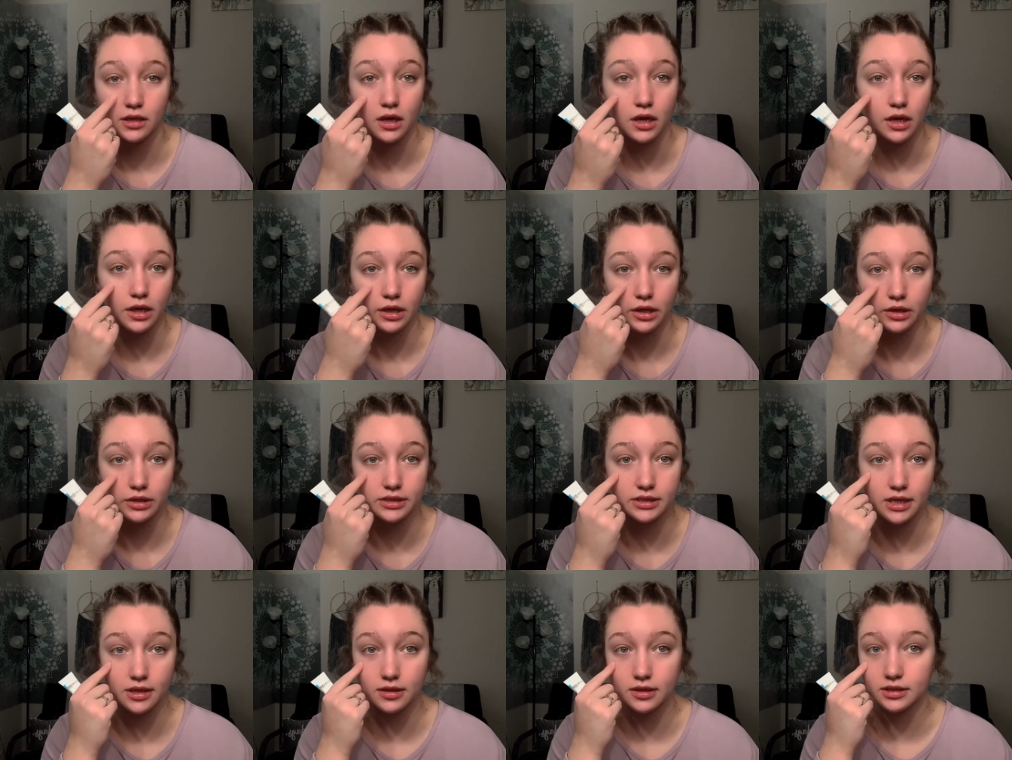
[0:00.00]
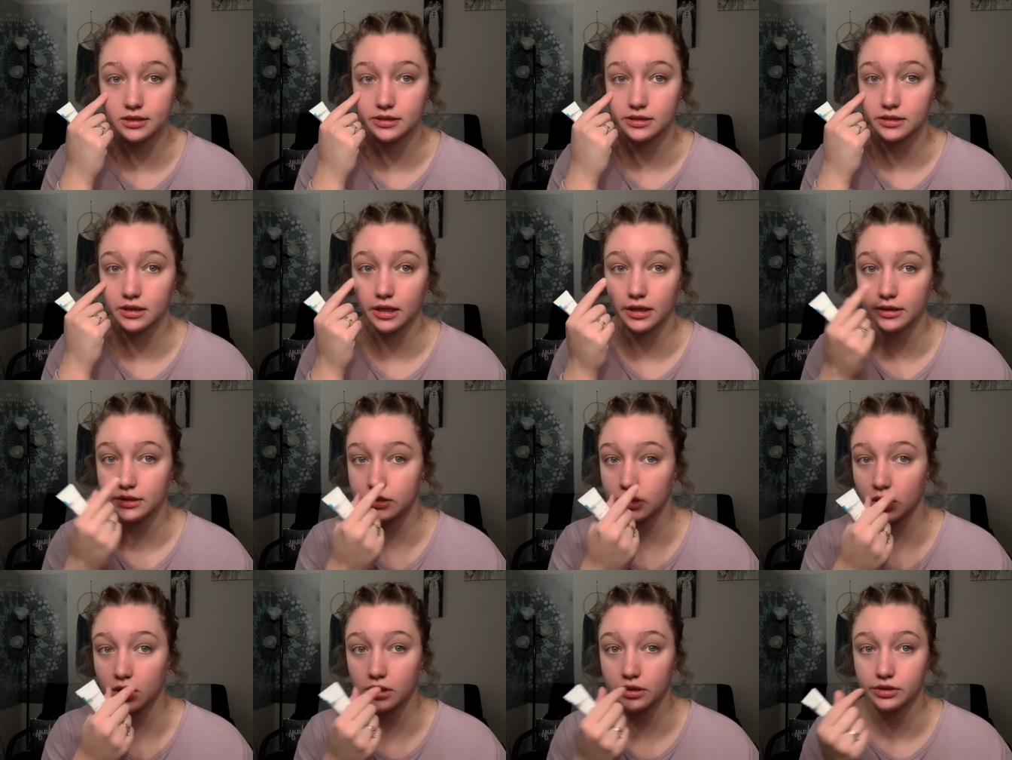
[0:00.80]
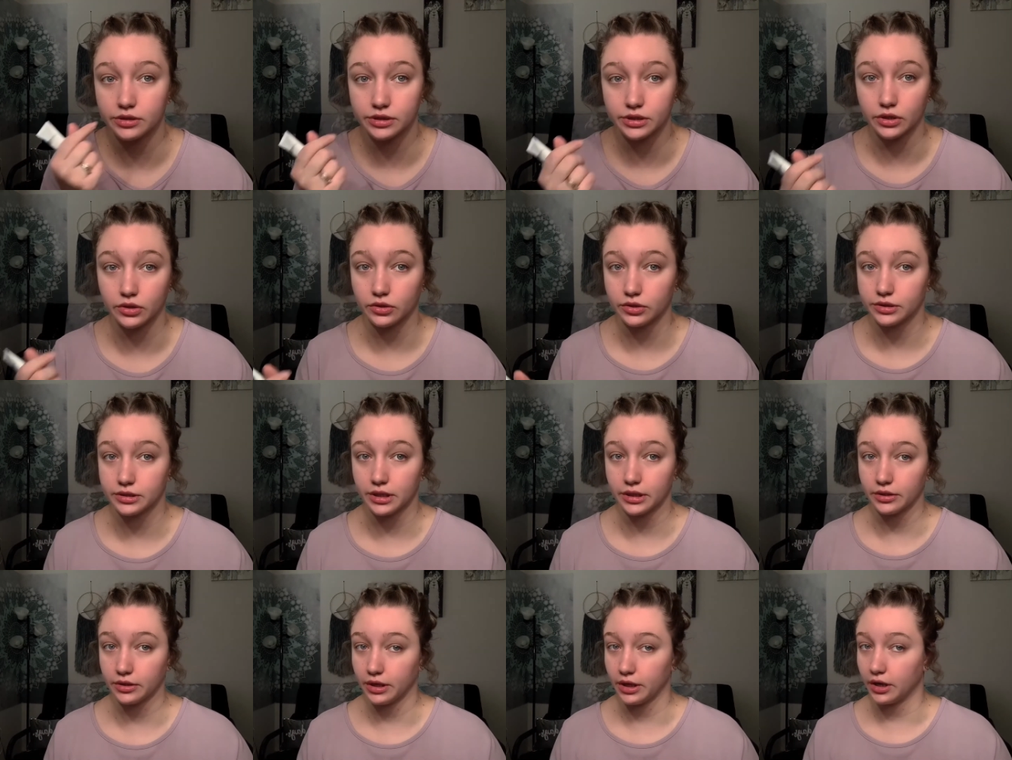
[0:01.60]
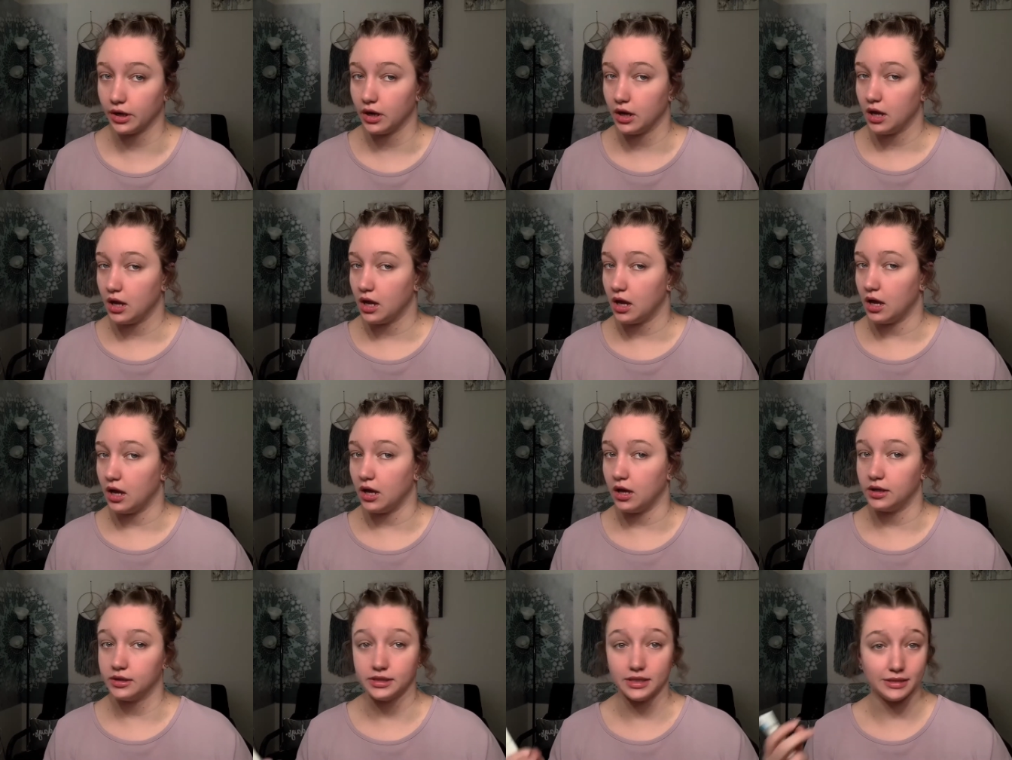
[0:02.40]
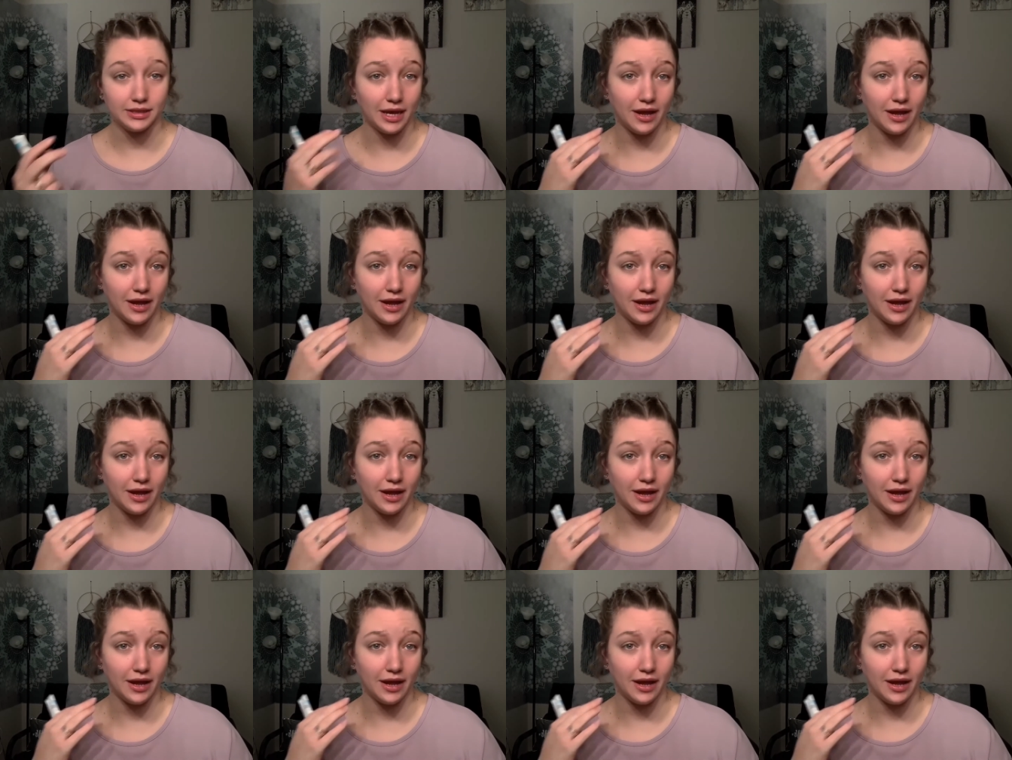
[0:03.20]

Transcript: You see these like dark circles under here since I have